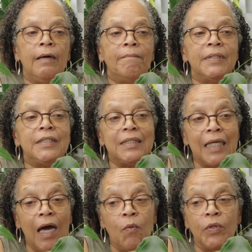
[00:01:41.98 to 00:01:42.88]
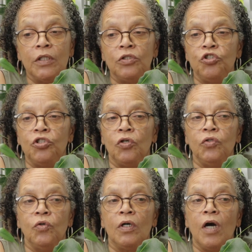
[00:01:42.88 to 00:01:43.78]
But today I wanted to show
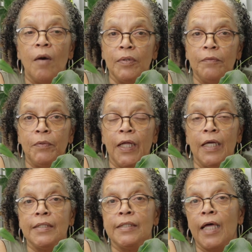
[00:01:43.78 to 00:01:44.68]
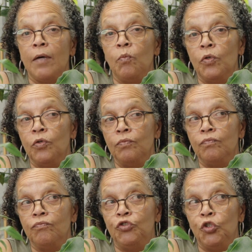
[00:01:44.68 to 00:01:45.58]
you a couple of plants that will
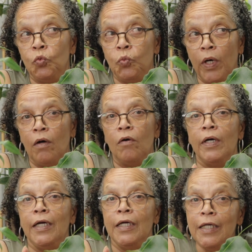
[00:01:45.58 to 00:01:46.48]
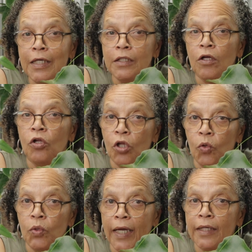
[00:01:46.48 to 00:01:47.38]
do well in a
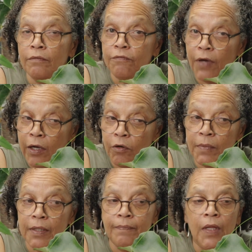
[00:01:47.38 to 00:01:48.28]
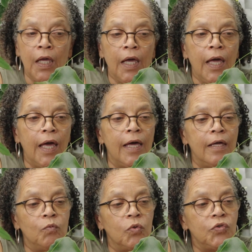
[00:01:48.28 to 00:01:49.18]
low light environment.
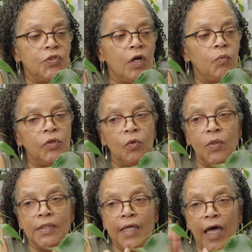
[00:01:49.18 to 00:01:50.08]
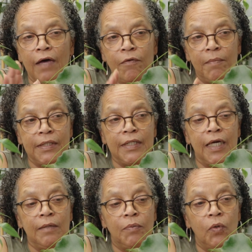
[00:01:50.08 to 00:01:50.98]
And we'll start with the ones I have on my
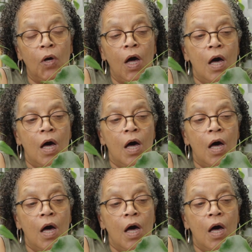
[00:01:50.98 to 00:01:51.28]
table.